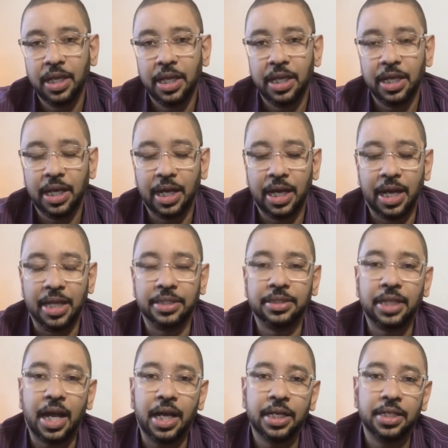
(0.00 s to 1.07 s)
a
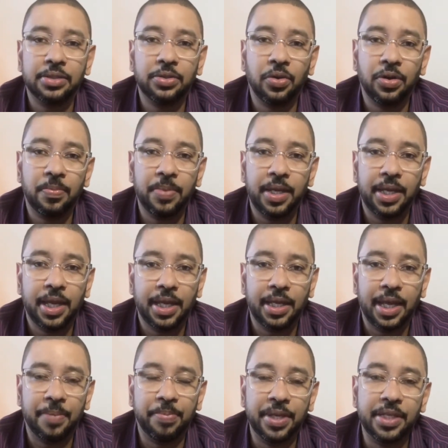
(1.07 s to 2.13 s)
stock is going to be
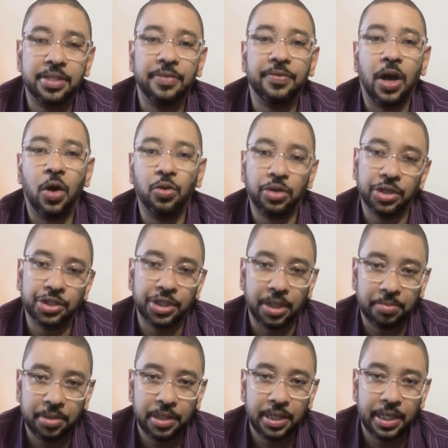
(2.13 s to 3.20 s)
a piece of
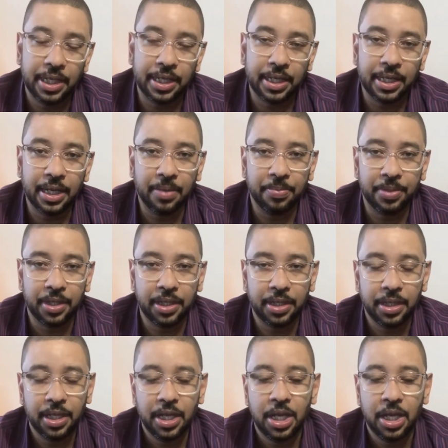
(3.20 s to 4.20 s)
ownership in a company.